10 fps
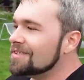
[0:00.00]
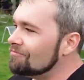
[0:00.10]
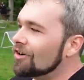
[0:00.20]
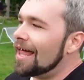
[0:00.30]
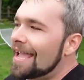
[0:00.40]

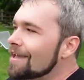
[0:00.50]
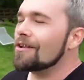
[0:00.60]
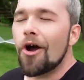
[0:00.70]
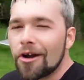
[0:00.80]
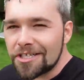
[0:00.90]
relying on
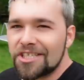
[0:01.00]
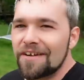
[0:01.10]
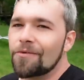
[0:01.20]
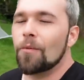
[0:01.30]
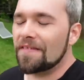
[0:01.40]
R N G
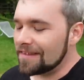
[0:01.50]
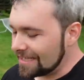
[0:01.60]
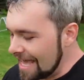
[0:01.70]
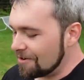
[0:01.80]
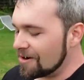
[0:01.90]
for what
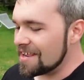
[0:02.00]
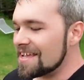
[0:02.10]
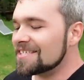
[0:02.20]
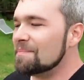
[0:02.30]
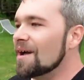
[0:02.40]
letter it
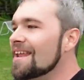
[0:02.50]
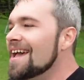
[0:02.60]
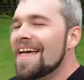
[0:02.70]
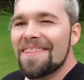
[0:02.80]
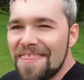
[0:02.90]
is, but
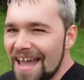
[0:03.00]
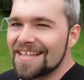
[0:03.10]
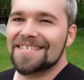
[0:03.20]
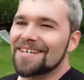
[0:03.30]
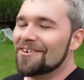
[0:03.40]
that
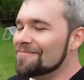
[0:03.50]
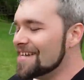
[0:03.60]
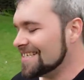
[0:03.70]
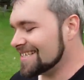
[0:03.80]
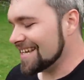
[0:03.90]
is so
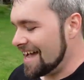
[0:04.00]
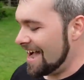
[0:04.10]
amazing.